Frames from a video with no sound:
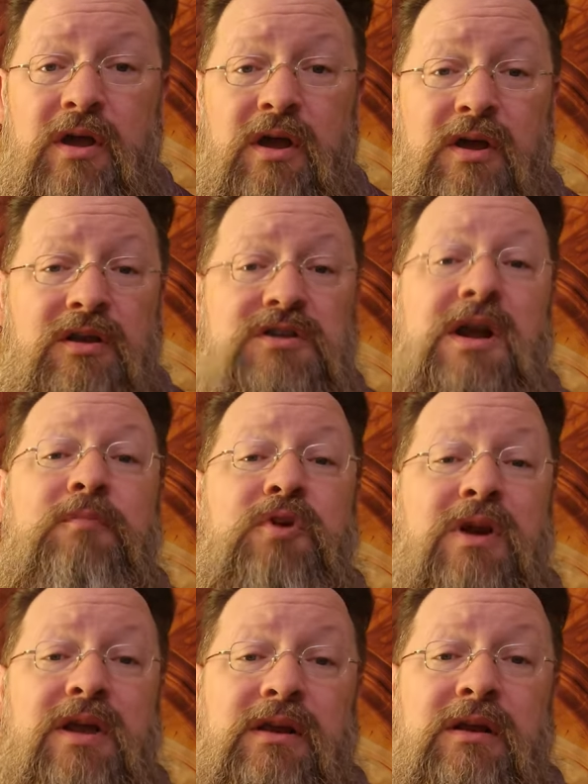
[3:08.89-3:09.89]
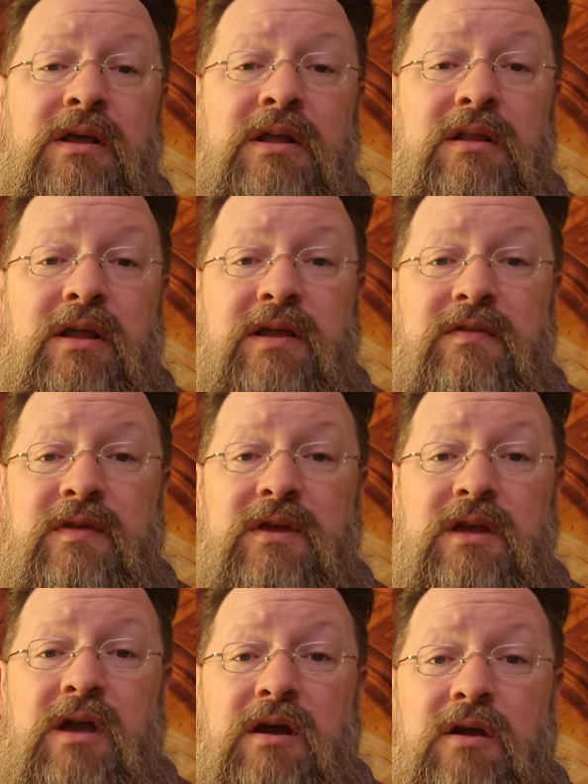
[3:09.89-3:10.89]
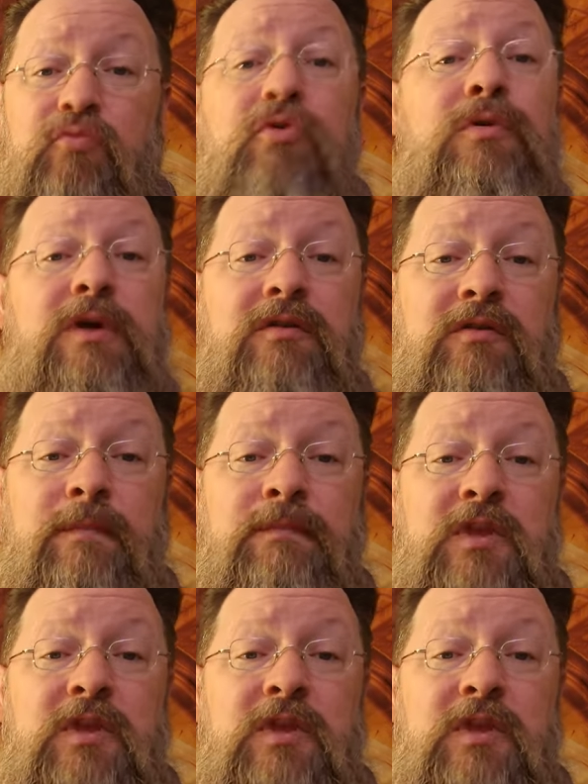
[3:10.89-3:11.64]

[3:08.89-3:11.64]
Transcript: uh, Chapter eight, like the uh, Ruined.